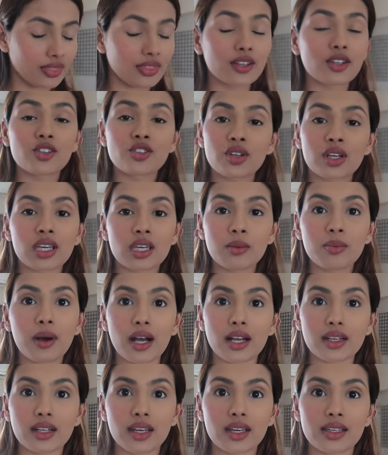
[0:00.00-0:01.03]
The tricky
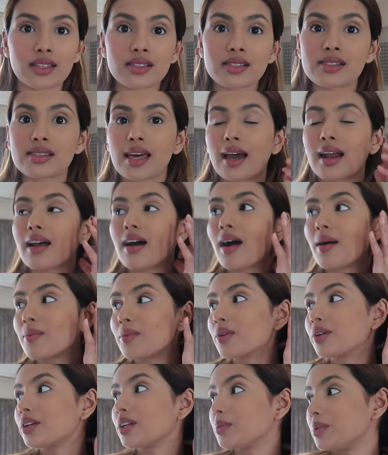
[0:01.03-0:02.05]
part is that
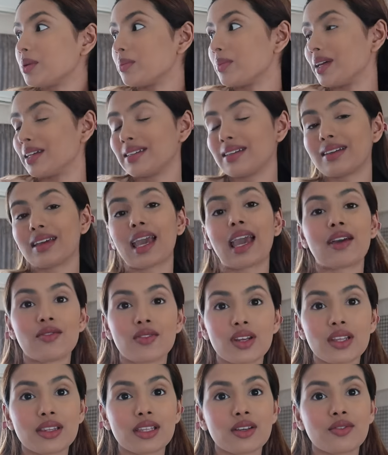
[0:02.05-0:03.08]
I'm gonna be making
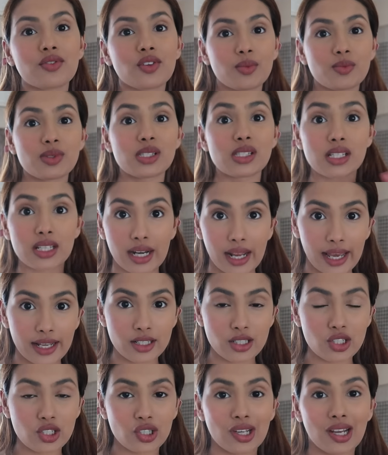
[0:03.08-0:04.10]
everything from
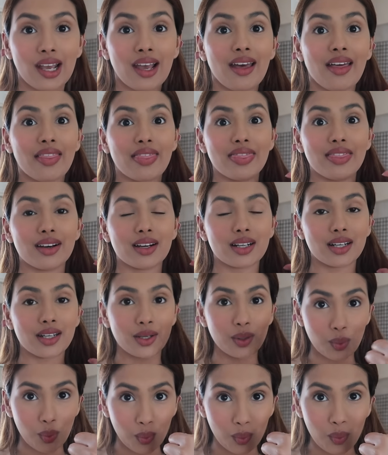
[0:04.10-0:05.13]
scratch, the
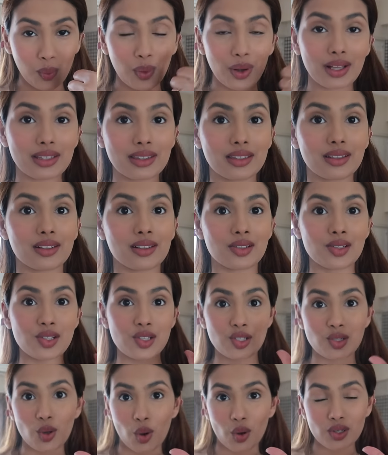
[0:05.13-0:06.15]
dough, the
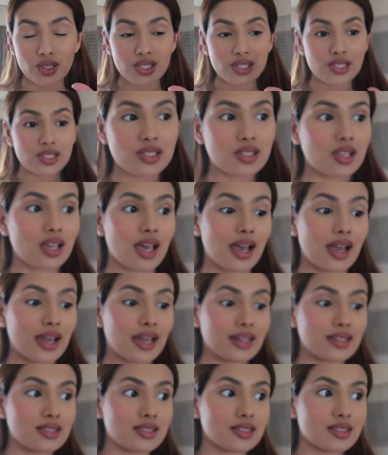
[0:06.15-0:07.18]
sauce,
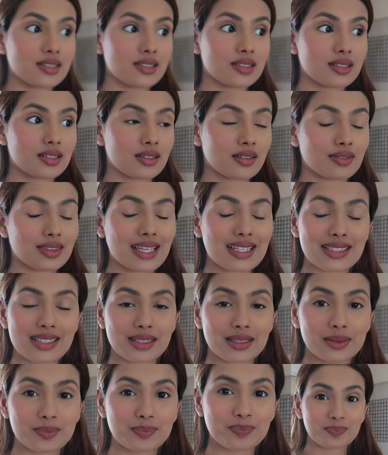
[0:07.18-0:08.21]
and that's
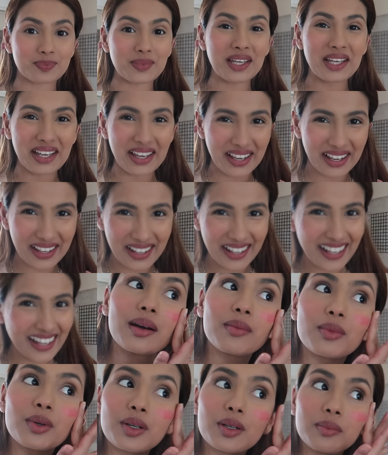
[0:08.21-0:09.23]
it.
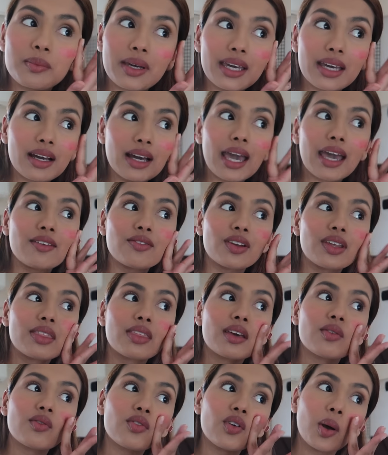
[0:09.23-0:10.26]
I'm gonna make
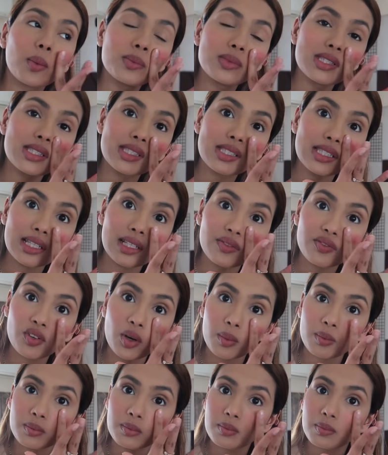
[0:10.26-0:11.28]
everything
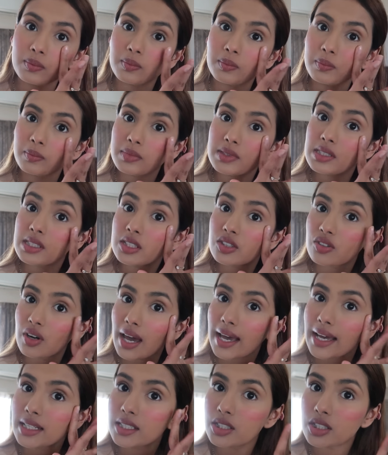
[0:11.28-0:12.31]
from
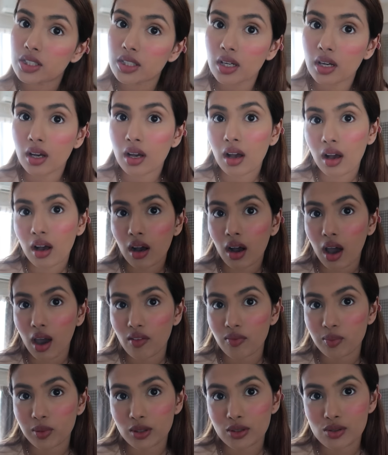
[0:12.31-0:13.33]
scratch.
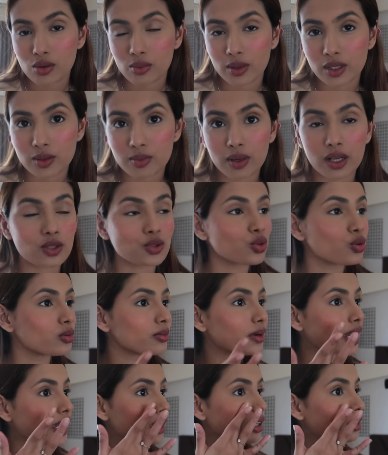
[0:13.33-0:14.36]
I've put so much blush, oh
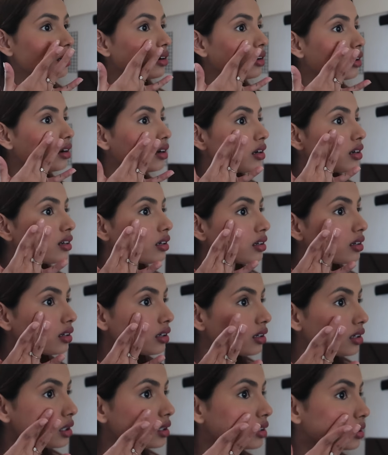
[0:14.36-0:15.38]
my
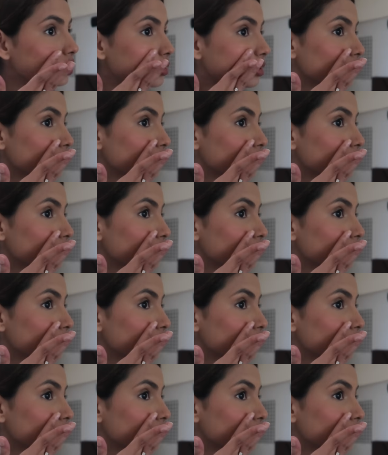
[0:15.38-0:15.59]
god.